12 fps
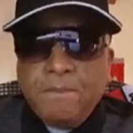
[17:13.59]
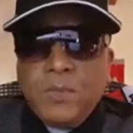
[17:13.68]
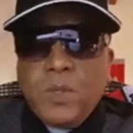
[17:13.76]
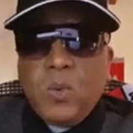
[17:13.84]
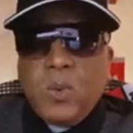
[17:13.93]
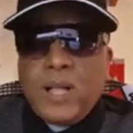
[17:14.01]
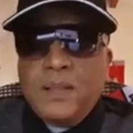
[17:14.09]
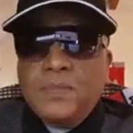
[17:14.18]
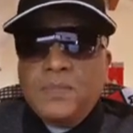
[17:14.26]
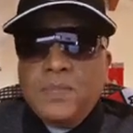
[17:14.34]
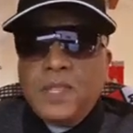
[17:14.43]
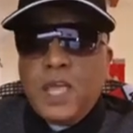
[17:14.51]
Well,
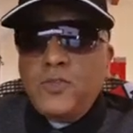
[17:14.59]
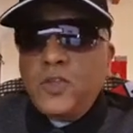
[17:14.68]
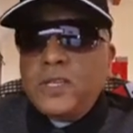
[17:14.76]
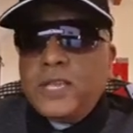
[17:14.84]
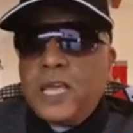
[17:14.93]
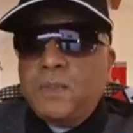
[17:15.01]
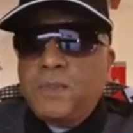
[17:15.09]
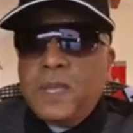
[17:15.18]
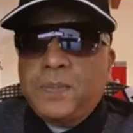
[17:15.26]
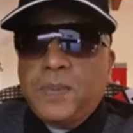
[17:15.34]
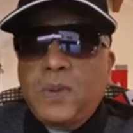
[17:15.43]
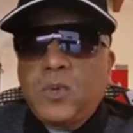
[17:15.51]
if you take
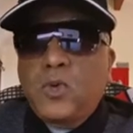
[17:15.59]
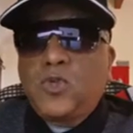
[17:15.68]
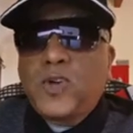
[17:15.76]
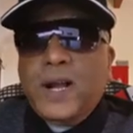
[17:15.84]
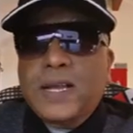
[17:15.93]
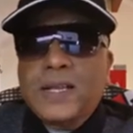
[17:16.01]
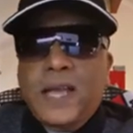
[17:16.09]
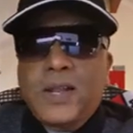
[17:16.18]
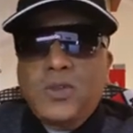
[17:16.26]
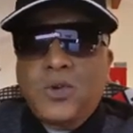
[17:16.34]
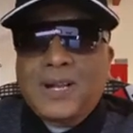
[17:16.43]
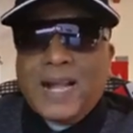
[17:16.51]
people who fucking and
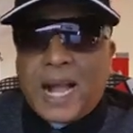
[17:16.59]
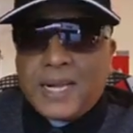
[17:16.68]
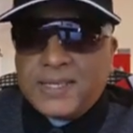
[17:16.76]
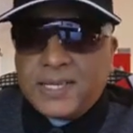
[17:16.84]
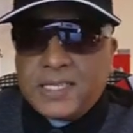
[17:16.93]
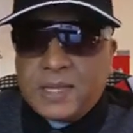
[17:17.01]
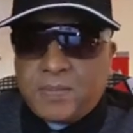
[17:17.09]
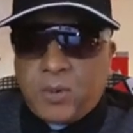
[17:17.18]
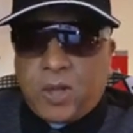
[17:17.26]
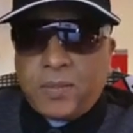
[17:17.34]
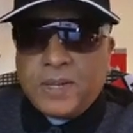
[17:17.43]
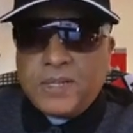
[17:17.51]
do cadre
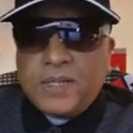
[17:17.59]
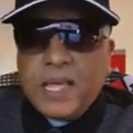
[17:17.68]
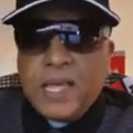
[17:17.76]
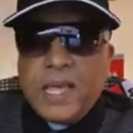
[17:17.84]
deployment